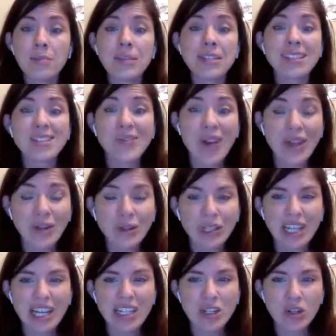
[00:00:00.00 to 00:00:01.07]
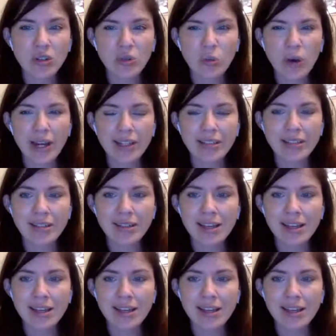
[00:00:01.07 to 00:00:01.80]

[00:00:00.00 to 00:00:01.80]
Mrs. Fetherell had turned white,